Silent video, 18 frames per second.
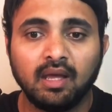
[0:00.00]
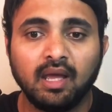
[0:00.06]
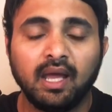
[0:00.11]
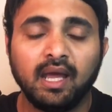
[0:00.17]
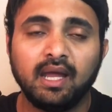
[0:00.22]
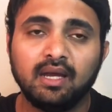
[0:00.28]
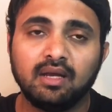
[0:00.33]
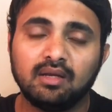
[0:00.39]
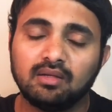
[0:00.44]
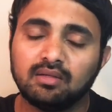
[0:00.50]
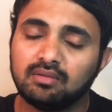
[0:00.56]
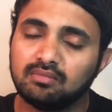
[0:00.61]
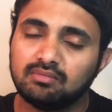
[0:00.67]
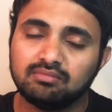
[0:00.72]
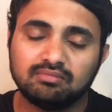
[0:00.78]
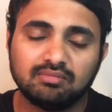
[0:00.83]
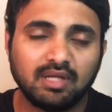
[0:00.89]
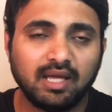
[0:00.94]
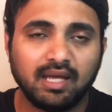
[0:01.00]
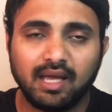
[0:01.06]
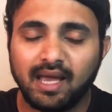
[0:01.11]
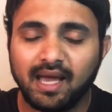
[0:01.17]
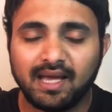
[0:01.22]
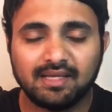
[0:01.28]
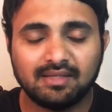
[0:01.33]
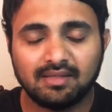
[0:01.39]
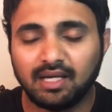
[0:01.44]
And
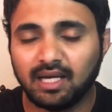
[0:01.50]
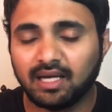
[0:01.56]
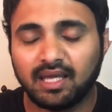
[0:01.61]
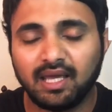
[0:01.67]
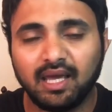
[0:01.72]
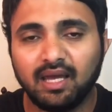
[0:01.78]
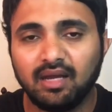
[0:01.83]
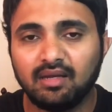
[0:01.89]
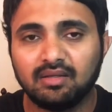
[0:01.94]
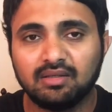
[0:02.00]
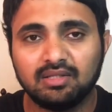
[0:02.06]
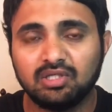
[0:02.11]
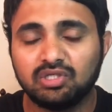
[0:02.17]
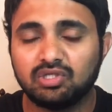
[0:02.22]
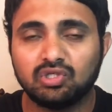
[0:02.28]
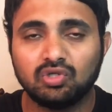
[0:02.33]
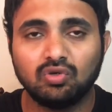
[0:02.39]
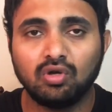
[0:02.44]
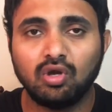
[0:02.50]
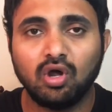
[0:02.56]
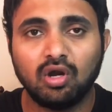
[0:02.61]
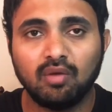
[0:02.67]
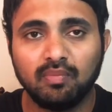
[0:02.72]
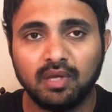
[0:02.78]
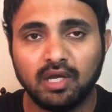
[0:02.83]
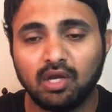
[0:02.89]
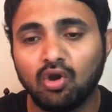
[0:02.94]
again, this should
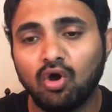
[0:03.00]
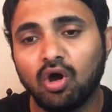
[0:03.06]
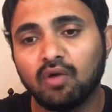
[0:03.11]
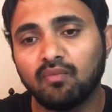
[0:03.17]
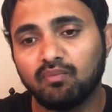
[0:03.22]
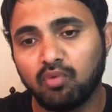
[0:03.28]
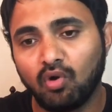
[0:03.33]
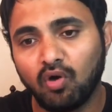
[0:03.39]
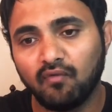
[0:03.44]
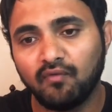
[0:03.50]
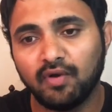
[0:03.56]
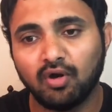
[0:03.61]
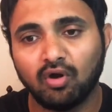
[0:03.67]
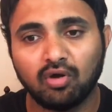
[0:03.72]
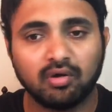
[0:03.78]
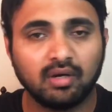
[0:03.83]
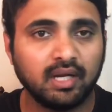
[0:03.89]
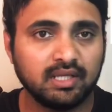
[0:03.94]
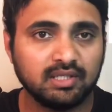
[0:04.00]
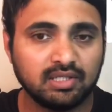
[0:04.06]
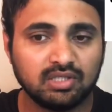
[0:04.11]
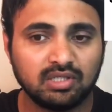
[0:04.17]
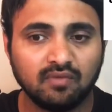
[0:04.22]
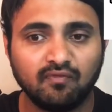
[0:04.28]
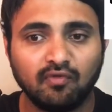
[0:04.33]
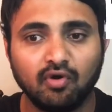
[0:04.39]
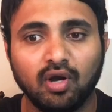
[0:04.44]
not be a non-profit
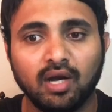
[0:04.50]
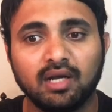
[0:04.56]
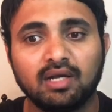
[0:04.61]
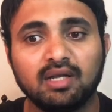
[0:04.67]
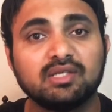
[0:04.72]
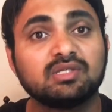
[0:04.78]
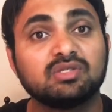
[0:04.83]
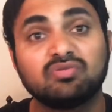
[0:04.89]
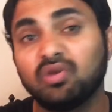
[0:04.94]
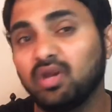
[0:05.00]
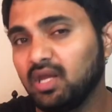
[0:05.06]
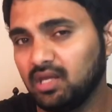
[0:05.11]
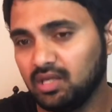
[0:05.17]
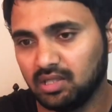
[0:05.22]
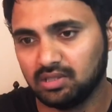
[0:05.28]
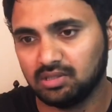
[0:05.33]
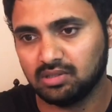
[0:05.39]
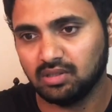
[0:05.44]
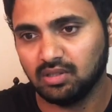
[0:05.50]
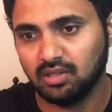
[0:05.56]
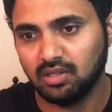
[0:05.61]
organization for at least 3 years,